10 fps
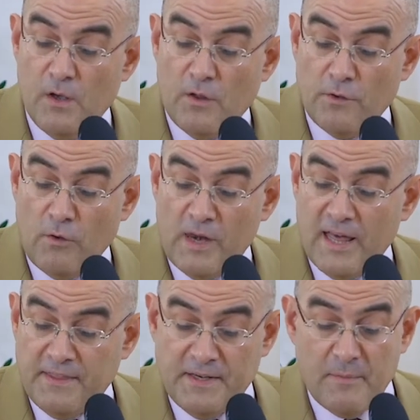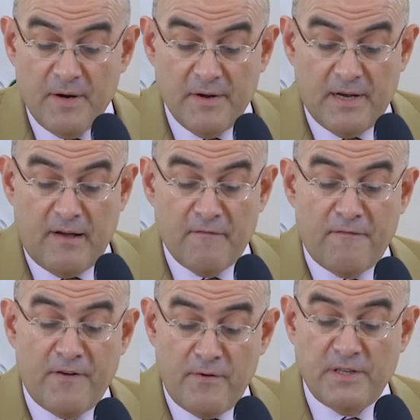So Latin America,
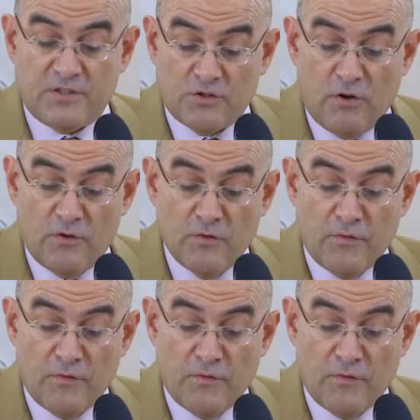very strong